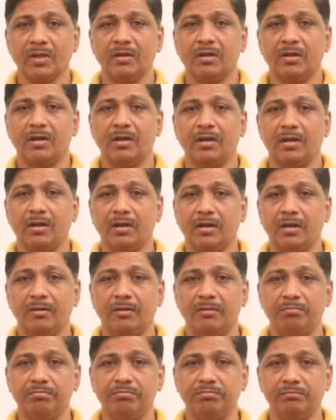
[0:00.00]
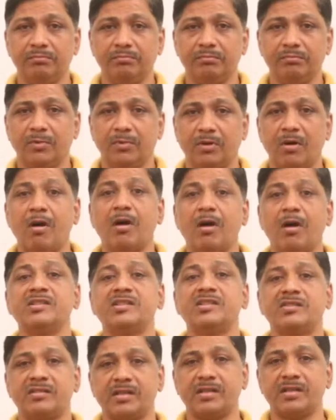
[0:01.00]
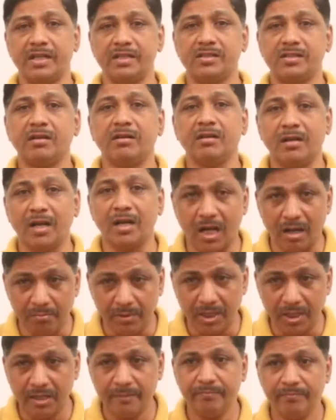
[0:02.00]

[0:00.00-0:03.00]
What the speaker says: on stage drama,